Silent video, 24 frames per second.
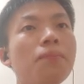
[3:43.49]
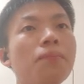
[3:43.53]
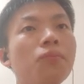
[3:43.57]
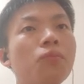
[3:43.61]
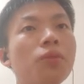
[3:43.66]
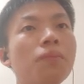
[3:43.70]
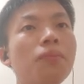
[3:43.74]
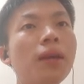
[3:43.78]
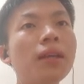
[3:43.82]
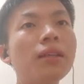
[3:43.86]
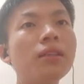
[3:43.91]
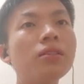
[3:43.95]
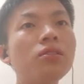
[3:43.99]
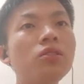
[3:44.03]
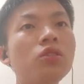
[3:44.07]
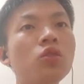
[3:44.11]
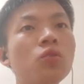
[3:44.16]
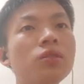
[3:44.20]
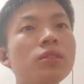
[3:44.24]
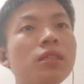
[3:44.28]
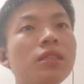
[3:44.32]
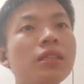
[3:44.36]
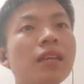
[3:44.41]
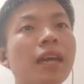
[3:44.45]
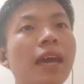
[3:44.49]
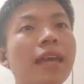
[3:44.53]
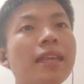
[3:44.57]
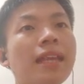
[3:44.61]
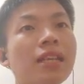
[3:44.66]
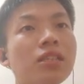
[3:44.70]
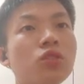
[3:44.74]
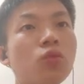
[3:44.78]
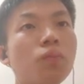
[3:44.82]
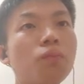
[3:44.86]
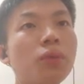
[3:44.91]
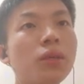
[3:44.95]
we better using the
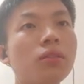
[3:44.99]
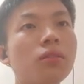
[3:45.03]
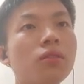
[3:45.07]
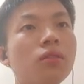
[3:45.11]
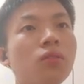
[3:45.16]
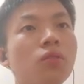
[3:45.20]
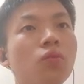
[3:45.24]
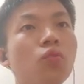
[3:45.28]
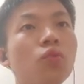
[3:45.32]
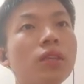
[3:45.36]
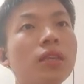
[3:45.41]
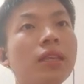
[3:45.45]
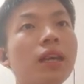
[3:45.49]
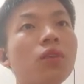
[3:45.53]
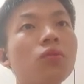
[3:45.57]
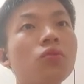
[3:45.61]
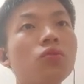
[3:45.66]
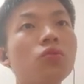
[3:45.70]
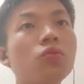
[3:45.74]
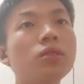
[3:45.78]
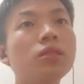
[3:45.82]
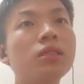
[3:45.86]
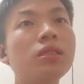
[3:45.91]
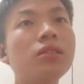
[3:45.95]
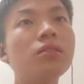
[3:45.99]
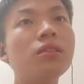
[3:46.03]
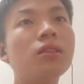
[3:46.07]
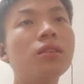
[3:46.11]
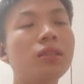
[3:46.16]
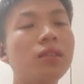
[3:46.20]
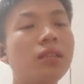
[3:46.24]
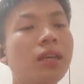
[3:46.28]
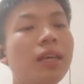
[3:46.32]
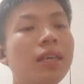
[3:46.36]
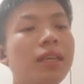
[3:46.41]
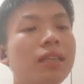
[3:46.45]
enhanced looping without using
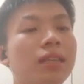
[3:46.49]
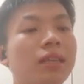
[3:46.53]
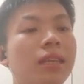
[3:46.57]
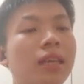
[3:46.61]
the